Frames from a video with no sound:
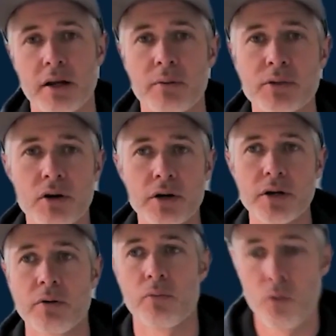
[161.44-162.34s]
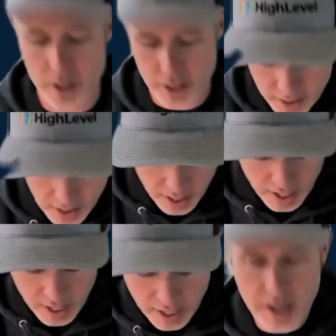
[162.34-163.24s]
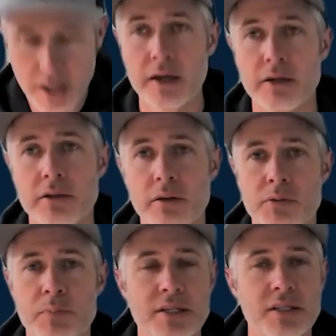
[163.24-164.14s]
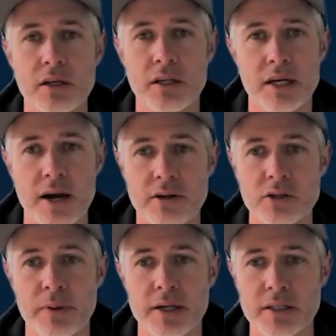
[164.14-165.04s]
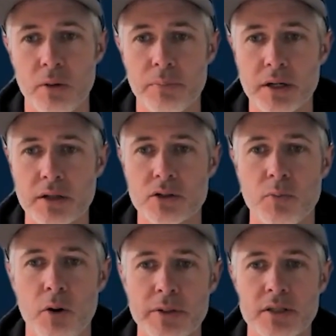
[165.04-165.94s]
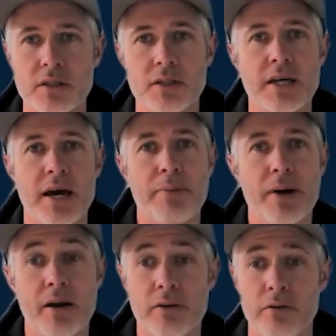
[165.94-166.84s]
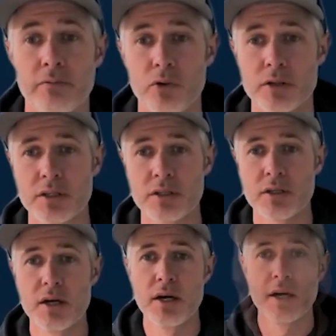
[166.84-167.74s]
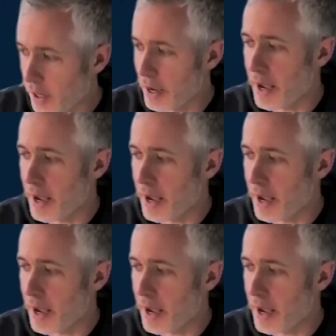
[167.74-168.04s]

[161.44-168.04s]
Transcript: that I was already running. Mm-hmm. And it was basically in the accounting space, helping small businesses get paid on their invoices. I